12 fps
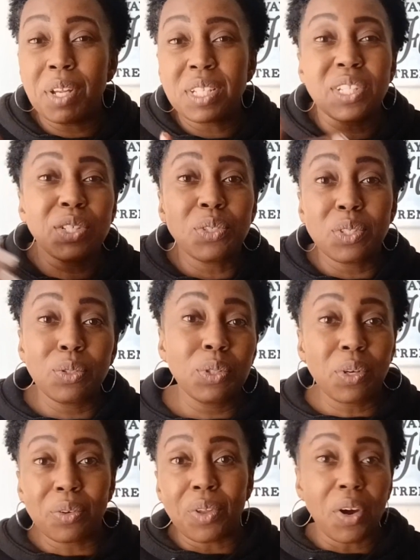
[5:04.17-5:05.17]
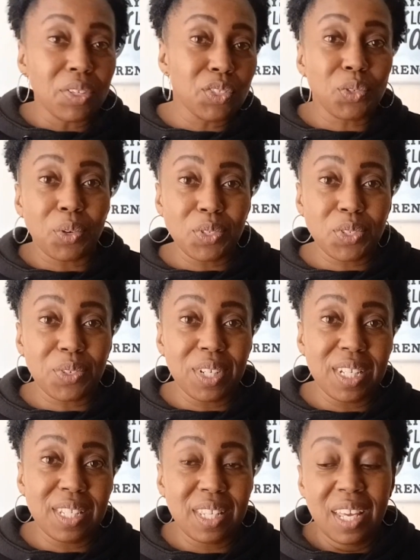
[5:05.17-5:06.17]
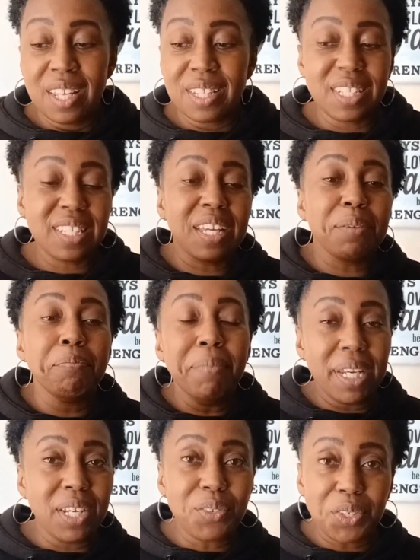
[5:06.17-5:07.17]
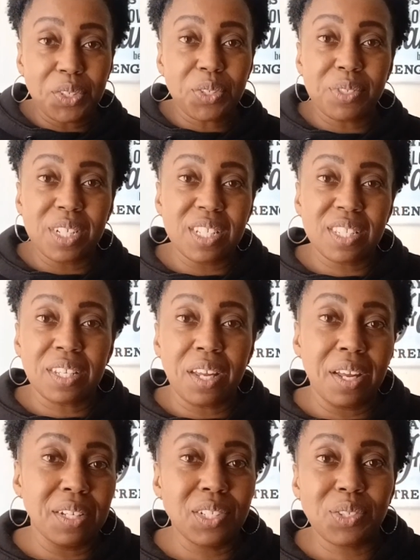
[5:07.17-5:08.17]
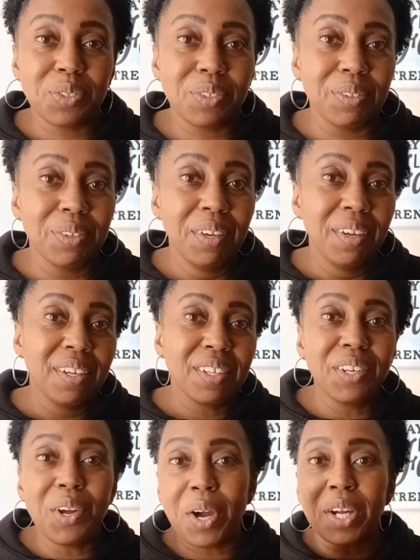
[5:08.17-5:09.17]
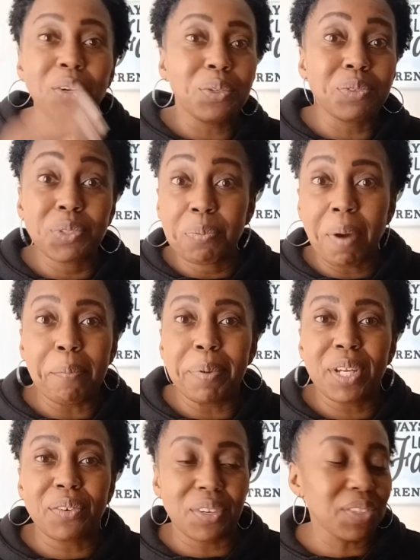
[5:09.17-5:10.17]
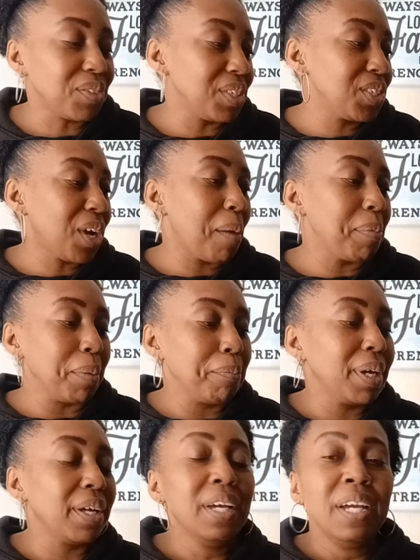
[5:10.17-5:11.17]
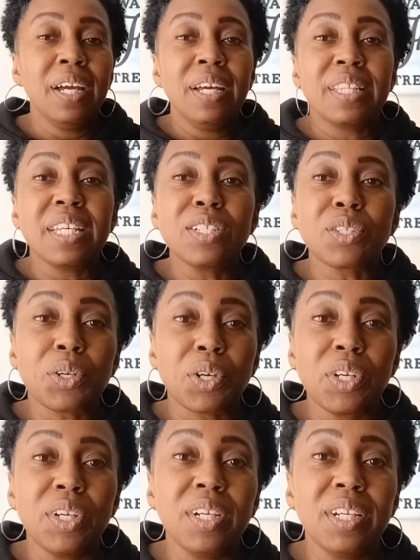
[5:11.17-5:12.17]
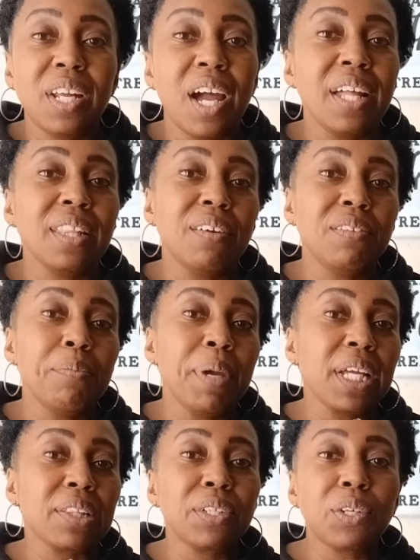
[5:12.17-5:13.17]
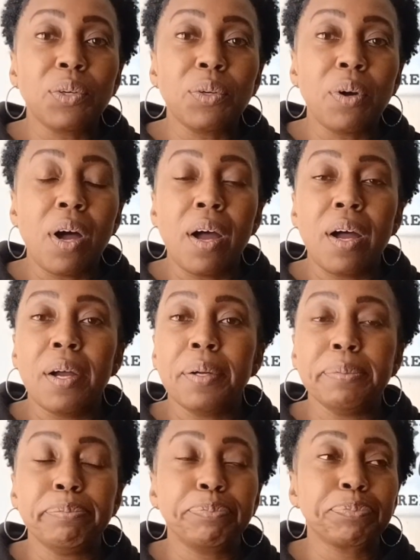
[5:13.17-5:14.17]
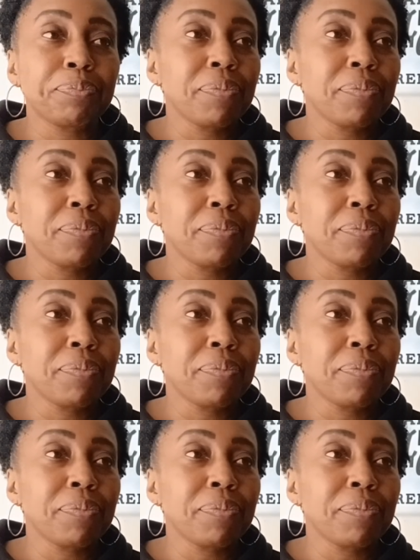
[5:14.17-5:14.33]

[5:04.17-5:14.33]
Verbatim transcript: until you do your large groceries. This is like mini groceries until, you know, I go do my big grocery shopping. But these are good. I love to make little, um,